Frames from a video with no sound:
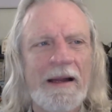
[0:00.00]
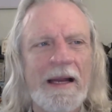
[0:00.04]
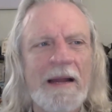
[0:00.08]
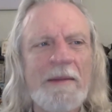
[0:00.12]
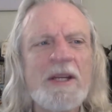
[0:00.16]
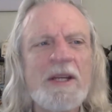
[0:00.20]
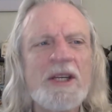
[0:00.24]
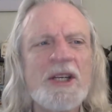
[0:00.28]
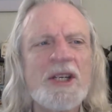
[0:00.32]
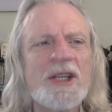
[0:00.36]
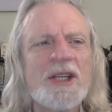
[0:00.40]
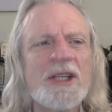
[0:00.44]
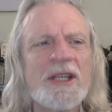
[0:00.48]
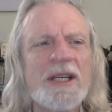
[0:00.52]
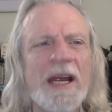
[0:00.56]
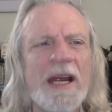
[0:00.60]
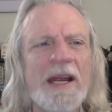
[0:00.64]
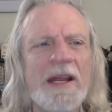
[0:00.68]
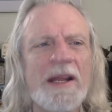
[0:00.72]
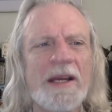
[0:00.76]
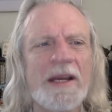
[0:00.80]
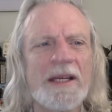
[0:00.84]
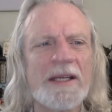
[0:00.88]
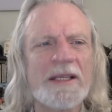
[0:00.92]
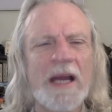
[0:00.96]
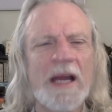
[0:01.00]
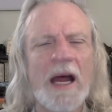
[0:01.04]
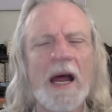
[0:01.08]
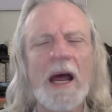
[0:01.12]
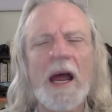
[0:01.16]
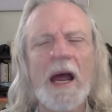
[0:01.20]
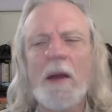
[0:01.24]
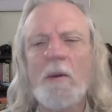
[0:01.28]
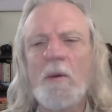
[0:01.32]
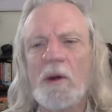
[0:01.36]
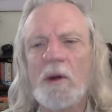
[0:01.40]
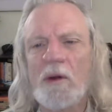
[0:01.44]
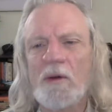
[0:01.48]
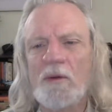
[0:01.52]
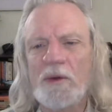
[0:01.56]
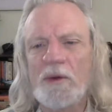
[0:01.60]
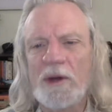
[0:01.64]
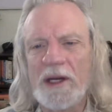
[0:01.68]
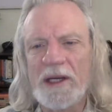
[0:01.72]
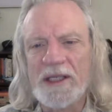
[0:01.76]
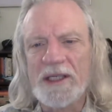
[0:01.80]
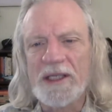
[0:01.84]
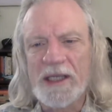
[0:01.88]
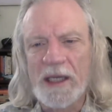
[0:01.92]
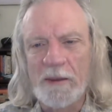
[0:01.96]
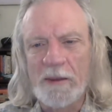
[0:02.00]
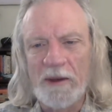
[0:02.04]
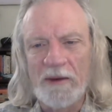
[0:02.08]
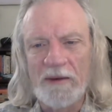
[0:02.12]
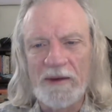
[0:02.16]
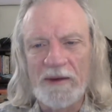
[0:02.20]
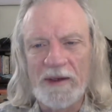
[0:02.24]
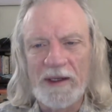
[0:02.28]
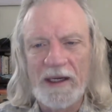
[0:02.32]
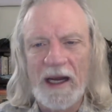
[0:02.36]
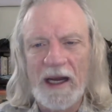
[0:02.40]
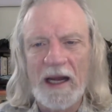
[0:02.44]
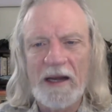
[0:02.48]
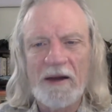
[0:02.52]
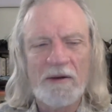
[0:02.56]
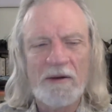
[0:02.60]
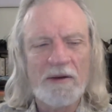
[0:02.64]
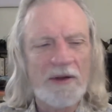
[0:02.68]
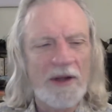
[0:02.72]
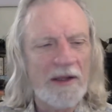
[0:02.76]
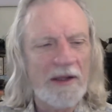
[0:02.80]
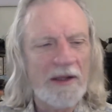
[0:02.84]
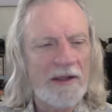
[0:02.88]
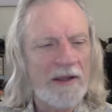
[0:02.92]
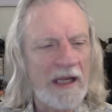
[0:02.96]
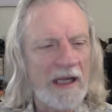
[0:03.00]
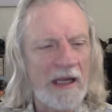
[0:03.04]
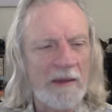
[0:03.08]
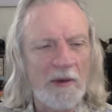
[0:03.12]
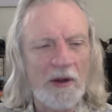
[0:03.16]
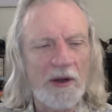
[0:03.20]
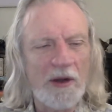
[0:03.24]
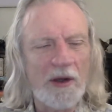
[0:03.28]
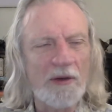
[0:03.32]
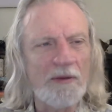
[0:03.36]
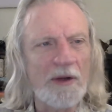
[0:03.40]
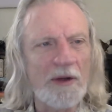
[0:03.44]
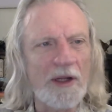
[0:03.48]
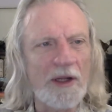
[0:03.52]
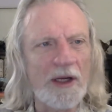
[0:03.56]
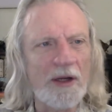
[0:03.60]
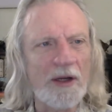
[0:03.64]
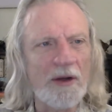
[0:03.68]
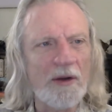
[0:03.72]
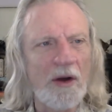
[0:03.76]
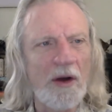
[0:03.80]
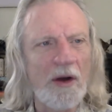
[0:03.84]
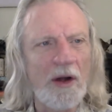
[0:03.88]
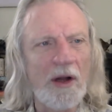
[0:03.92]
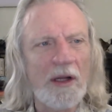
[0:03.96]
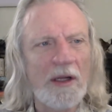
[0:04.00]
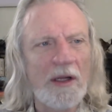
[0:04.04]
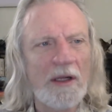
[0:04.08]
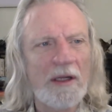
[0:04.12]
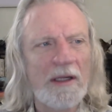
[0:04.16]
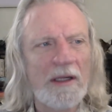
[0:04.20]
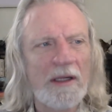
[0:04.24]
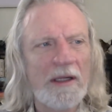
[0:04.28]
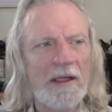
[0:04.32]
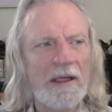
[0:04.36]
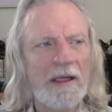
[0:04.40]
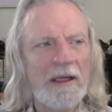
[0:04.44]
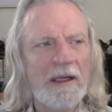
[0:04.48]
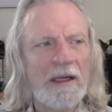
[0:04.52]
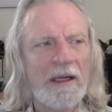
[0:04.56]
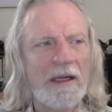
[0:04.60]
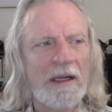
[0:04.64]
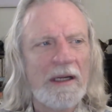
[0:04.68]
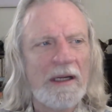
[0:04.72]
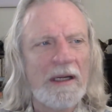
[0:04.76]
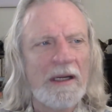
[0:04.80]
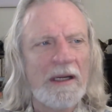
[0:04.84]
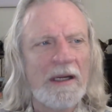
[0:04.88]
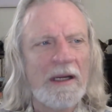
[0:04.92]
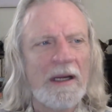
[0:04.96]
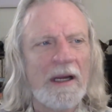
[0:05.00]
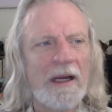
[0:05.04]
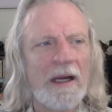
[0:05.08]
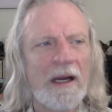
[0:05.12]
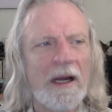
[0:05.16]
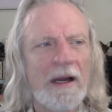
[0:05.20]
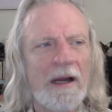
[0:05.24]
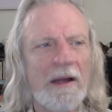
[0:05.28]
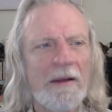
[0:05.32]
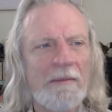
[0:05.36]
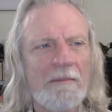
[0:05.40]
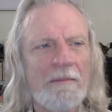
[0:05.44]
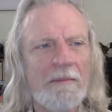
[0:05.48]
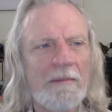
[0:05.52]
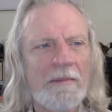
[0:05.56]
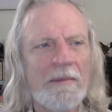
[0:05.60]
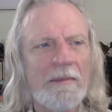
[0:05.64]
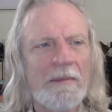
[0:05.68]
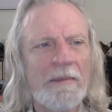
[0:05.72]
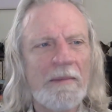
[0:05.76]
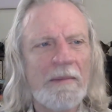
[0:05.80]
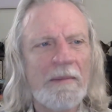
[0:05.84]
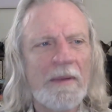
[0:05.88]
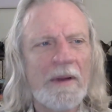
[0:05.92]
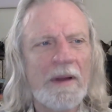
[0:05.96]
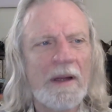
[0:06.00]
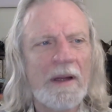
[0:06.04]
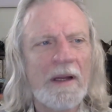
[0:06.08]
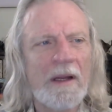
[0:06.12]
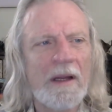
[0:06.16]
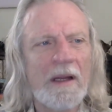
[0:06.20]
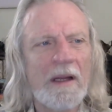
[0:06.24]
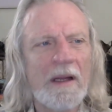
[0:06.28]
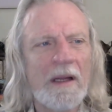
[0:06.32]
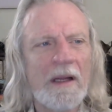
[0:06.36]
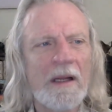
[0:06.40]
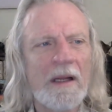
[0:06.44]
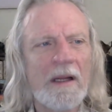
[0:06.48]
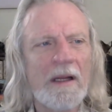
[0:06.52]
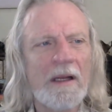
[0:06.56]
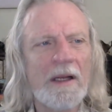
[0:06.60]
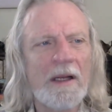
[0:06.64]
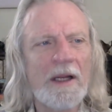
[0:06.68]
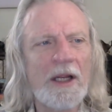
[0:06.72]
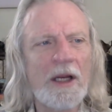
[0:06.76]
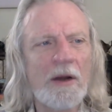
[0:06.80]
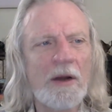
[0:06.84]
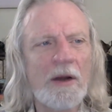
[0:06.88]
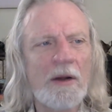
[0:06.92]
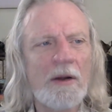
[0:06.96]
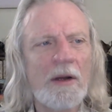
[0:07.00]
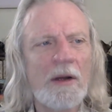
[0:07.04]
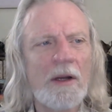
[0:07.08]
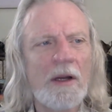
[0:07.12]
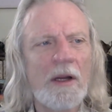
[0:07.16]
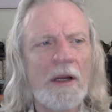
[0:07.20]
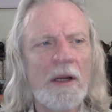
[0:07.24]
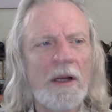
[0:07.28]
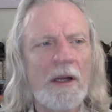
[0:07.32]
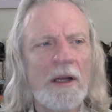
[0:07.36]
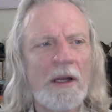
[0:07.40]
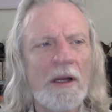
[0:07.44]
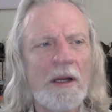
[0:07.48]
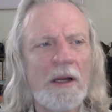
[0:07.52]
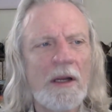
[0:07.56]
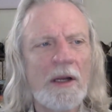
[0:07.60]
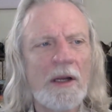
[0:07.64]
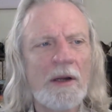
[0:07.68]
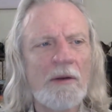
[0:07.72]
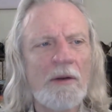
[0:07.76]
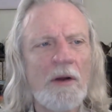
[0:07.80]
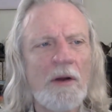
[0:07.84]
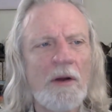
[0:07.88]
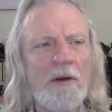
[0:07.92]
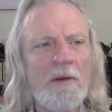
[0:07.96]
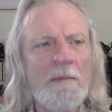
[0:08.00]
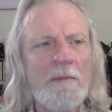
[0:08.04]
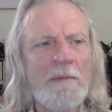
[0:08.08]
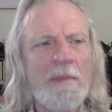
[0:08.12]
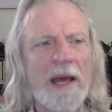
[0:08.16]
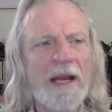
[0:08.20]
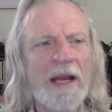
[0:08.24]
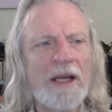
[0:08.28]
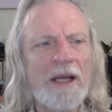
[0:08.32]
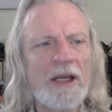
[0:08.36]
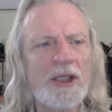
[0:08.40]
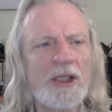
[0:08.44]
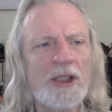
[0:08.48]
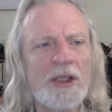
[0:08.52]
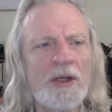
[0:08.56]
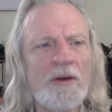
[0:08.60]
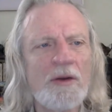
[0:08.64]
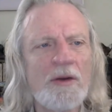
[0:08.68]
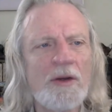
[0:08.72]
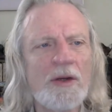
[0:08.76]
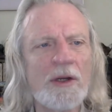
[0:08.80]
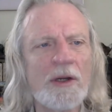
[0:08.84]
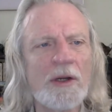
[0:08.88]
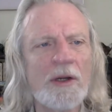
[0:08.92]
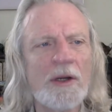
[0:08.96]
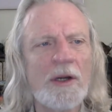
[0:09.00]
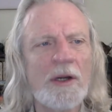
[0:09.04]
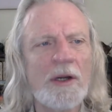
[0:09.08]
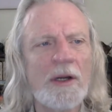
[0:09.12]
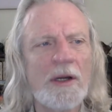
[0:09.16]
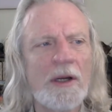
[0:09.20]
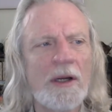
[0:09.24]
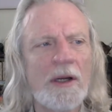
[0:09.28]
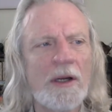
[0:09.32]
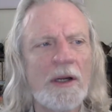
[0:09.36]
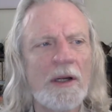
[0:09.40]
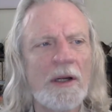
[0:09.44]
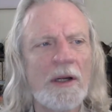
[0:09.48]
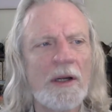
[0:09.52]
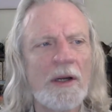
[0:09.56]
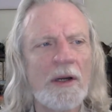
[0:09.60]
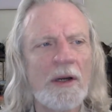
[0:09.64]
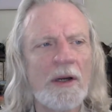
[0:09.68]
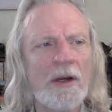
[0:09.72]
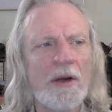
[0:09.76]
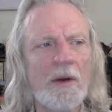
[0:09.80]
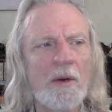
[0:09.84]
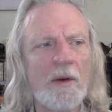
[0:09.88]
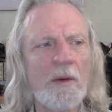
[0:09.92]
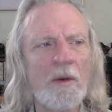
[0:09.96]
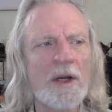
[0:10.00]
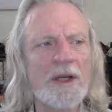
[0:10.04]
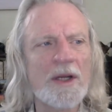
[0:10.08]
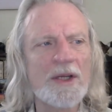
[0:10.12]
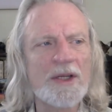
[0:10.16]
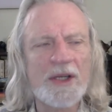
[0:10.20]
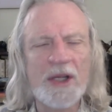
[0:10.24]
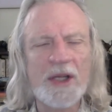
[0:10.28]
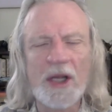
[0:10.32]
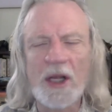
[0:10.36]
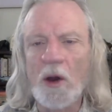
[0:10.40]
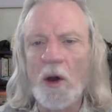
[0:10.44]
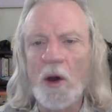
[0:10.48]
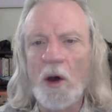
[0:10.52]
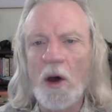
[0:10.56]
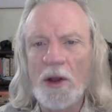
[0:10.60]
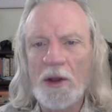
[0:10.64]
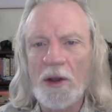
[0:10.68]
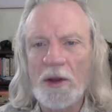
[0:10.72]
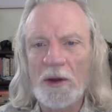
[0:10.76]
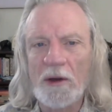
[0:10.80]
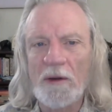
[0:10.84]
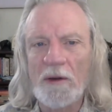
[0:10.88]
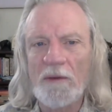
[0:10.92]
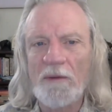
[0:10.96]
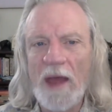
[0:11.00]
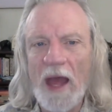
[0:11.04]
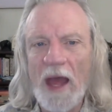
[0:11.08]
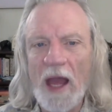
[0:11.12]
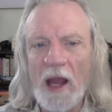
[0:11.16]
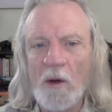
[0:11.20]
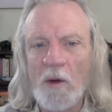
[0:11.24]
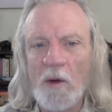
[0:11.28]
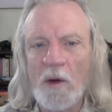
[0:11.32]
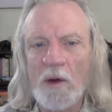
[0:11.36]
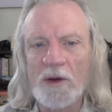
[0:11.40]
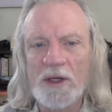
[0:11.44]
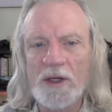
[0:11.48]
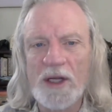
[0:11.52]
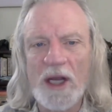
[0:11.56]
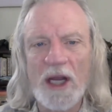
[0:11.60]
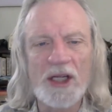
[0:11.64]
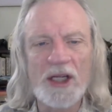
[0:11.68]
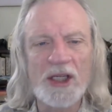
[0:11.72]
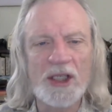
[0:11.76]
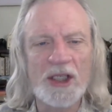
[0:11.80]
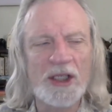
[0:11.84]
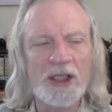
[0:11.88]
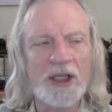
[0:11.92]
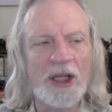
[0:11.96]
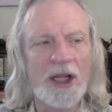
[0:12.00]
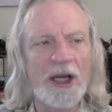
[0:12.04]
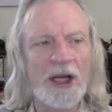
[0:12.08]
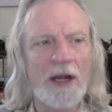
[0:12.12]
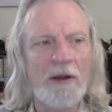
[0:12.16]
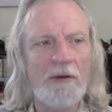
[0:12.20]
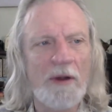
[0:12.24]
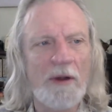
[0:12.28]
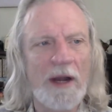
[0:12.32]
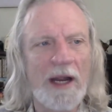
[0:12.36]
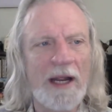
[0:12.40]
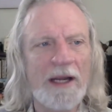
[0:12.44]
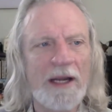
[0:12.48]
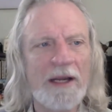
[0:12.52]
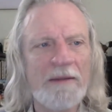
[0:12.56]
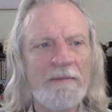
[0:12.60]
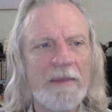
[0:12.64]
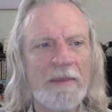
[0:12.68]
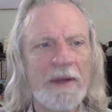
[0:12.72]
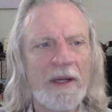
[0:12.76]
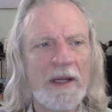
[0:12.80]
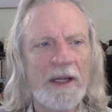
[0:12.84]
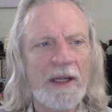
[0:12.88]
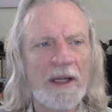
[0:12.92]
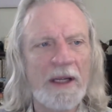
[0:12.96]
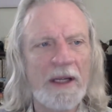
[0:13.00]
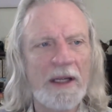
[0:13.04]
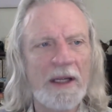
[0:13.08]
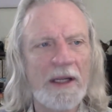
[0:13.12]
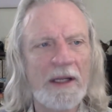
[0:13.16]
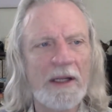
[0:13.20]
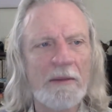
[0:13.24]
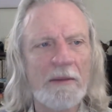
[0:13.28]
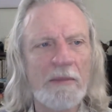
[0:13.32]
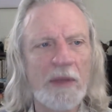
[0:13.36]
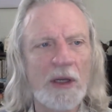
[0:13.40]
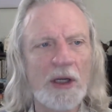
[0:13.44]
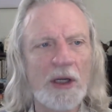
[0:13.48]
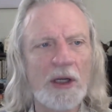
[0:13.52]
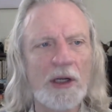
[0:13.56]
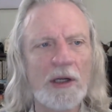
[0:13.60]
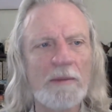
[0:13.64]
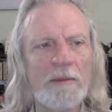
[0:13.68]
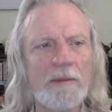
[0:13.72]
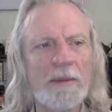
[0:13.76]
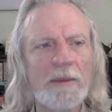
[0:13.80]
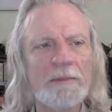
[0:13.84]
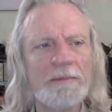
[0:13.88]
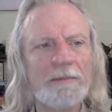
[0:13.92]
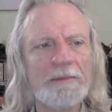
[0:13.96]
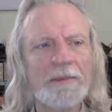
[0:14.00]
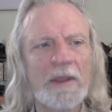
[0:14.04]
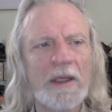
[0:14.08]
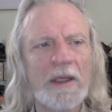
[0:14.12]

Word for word: let me just say this. I will read some of it. I don't think I'm going to read it all. Uh, Leor, Lerone Bennett Jr who was the author of that quotation that I read in the blurb,